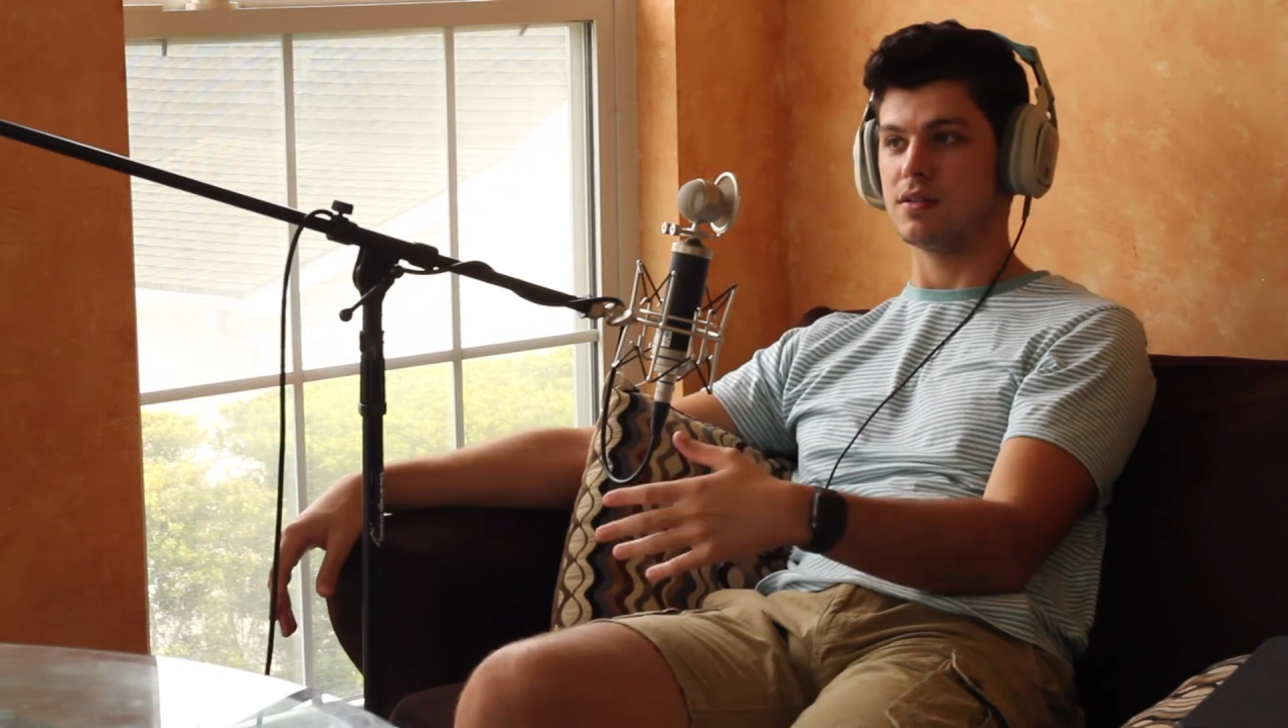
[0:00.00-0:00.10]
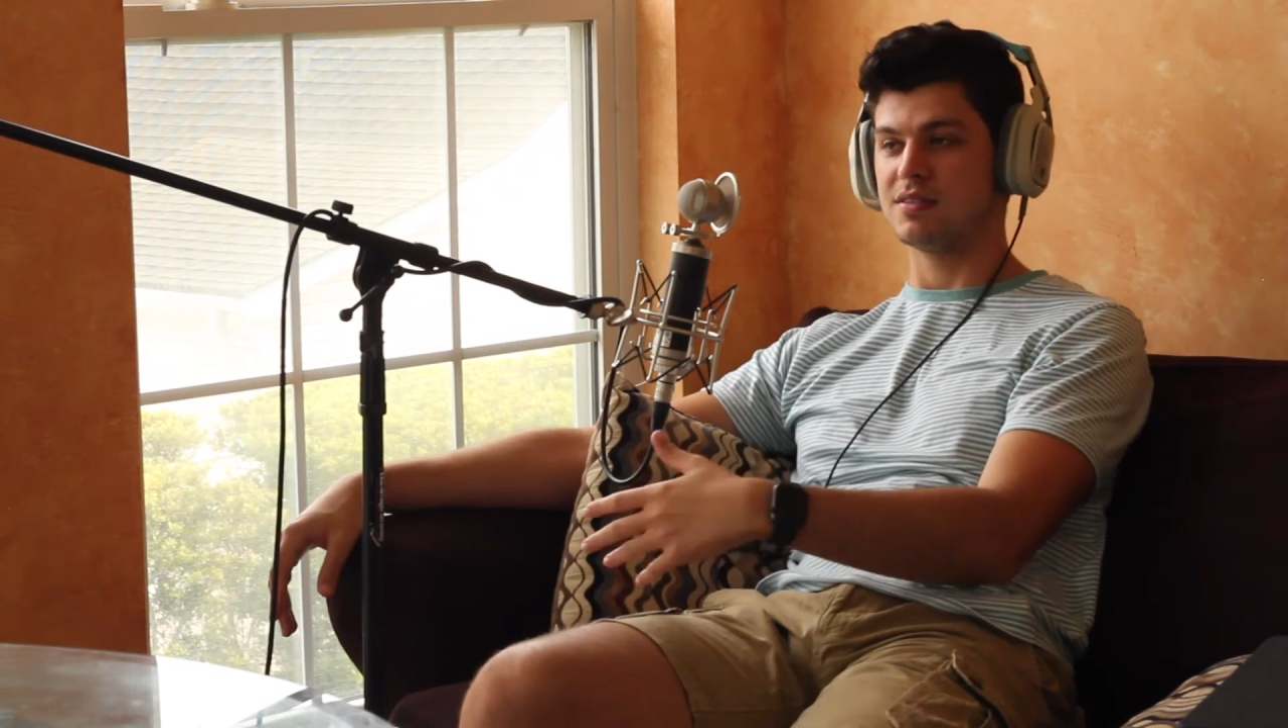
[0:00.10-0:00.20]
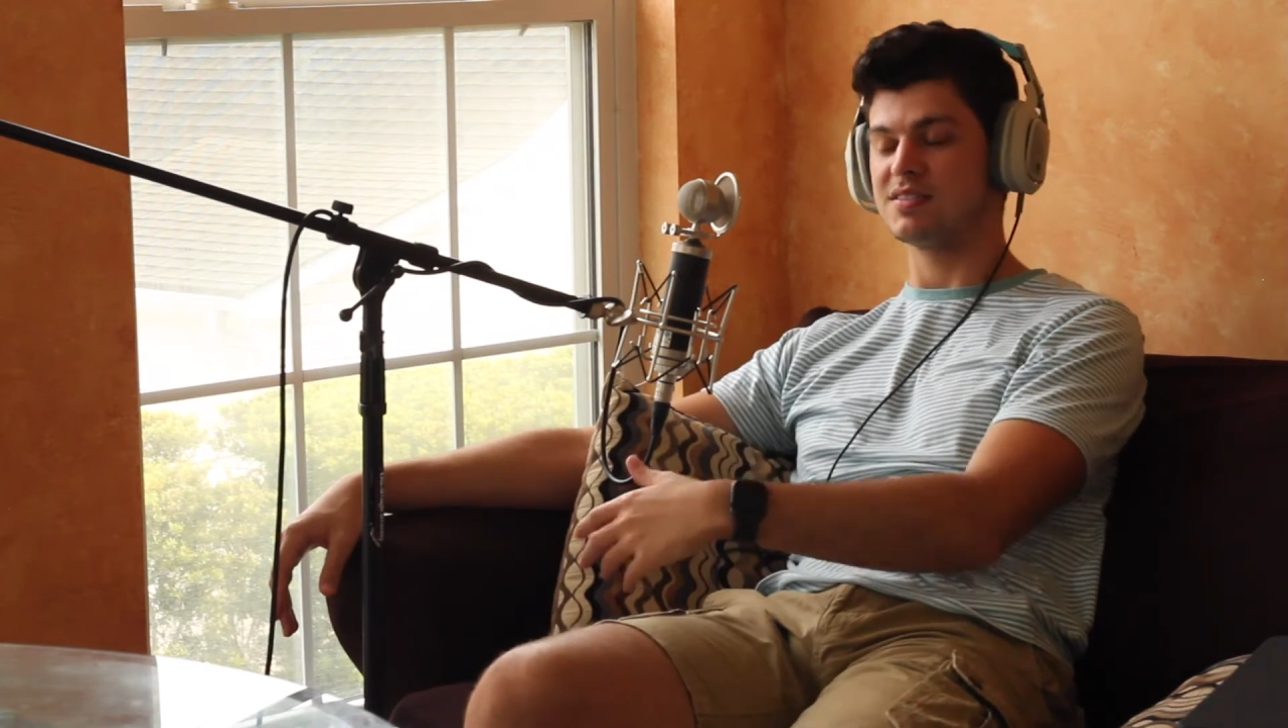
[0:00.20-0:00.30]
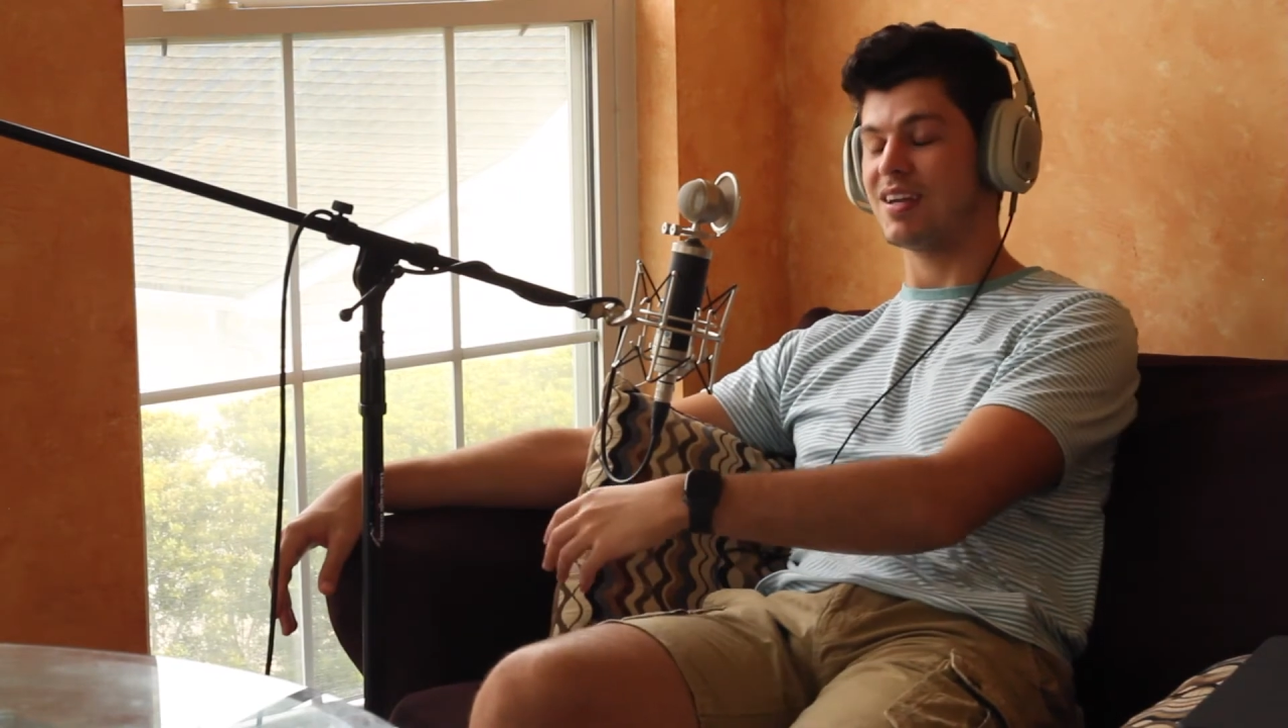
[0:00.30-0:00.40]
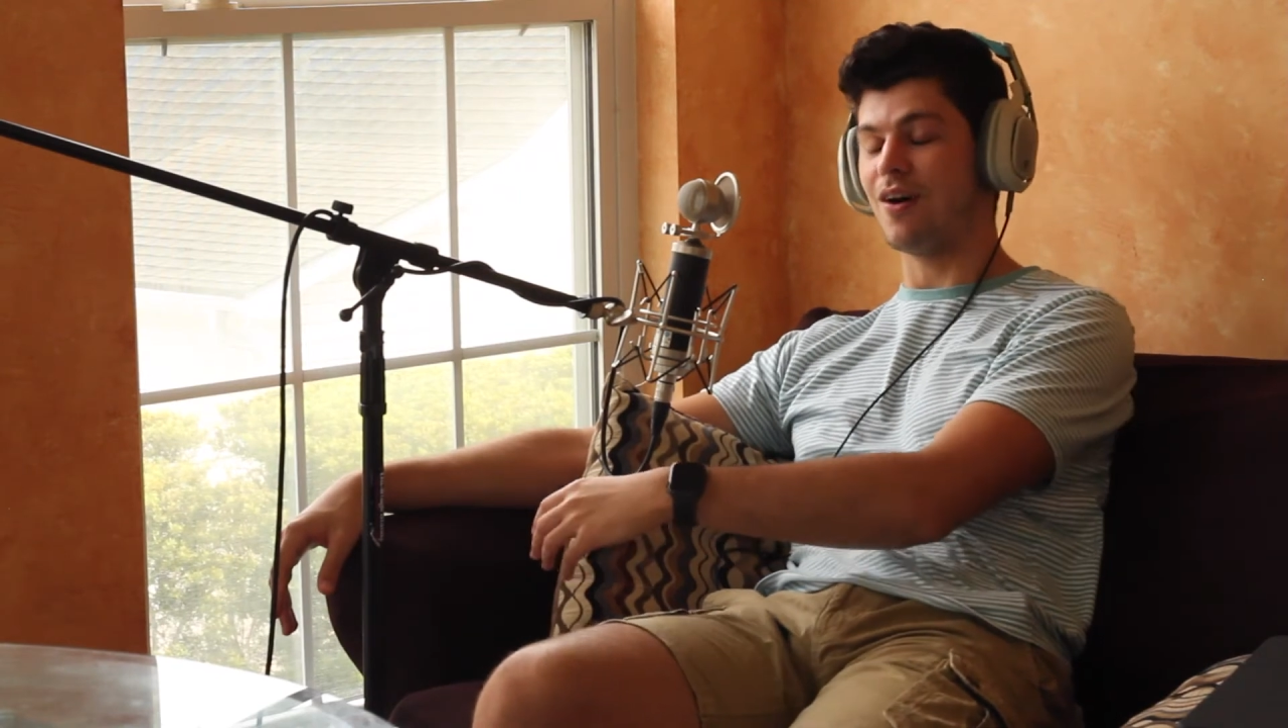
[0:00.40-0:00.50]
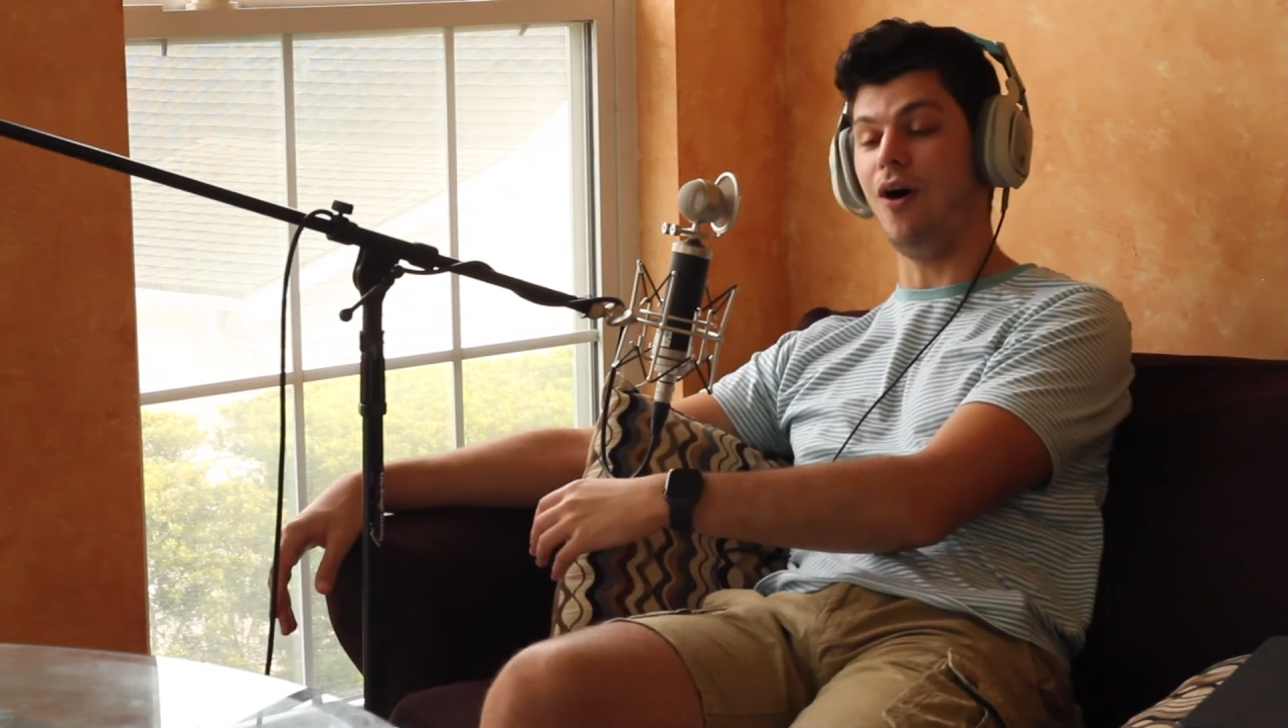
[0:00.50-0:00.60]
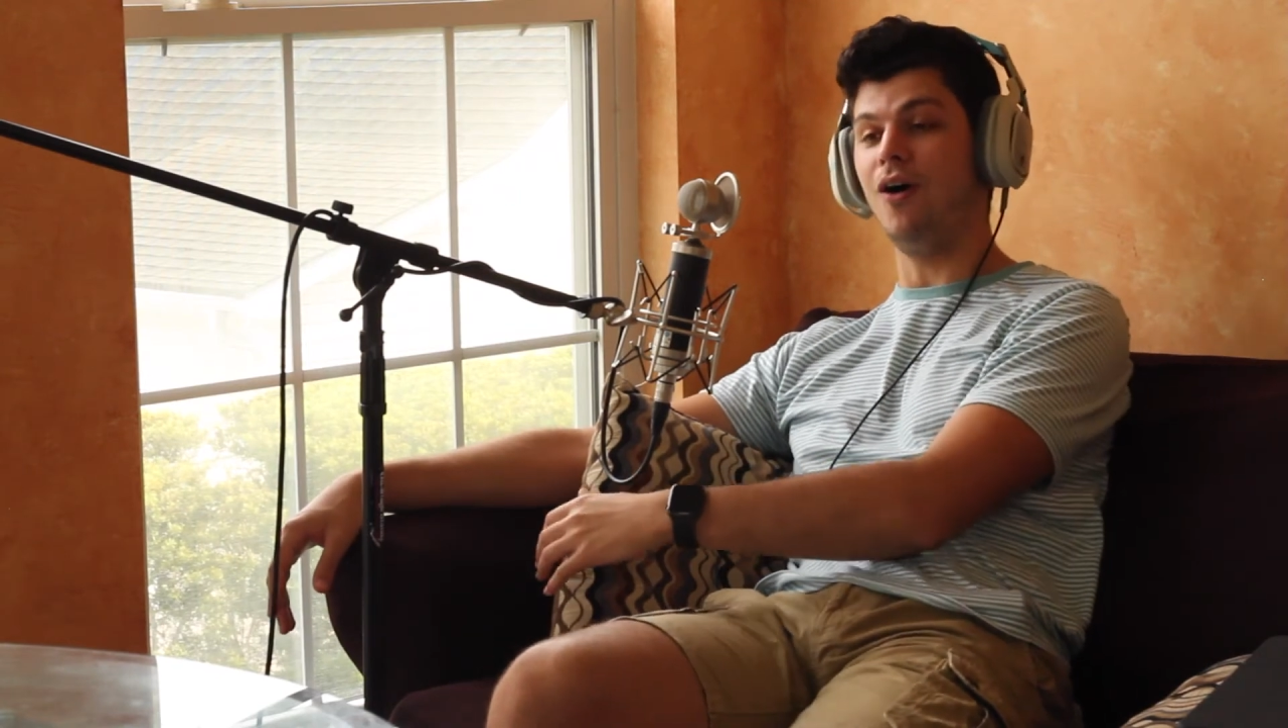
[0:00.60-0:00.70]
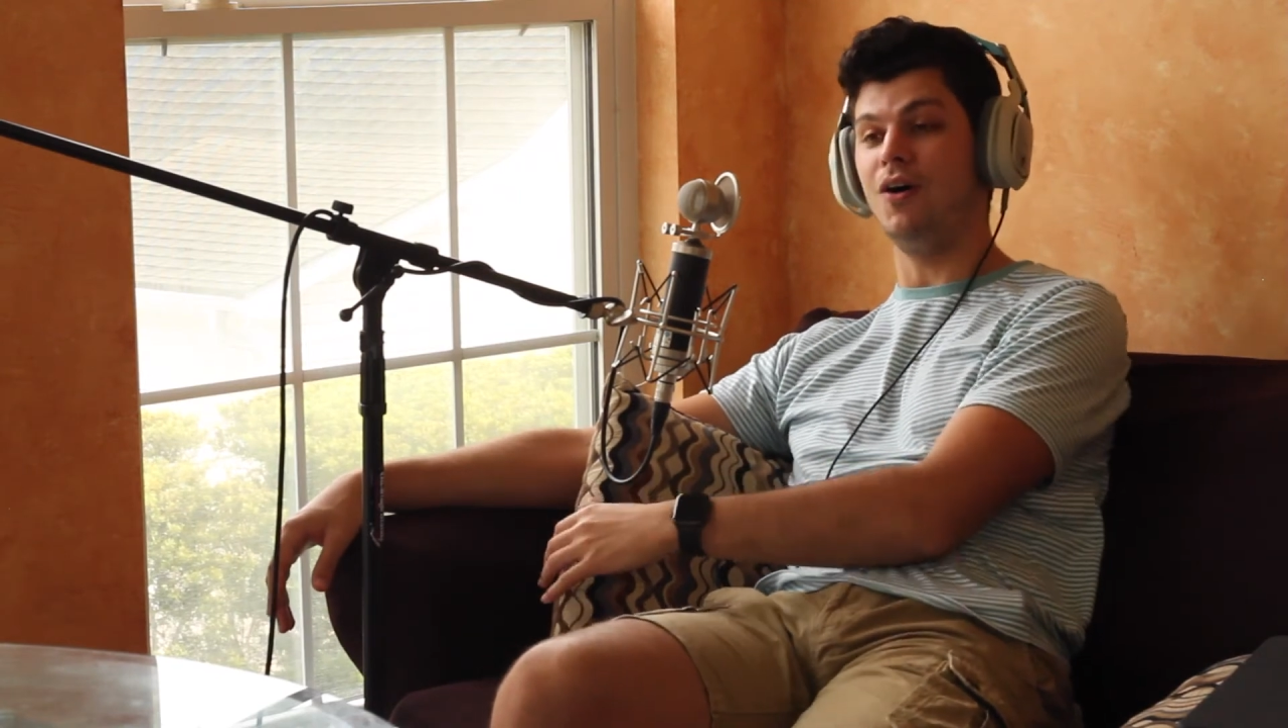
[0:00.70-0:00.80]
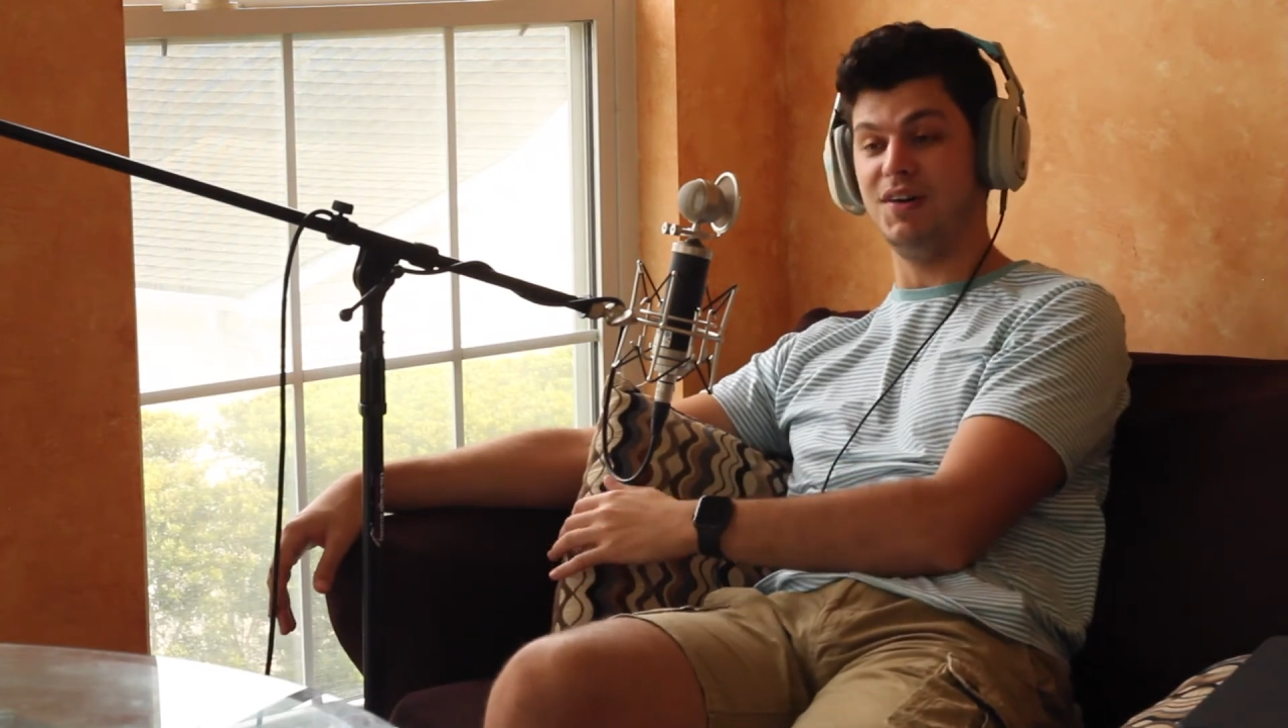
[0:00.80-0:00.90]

It's like, oh,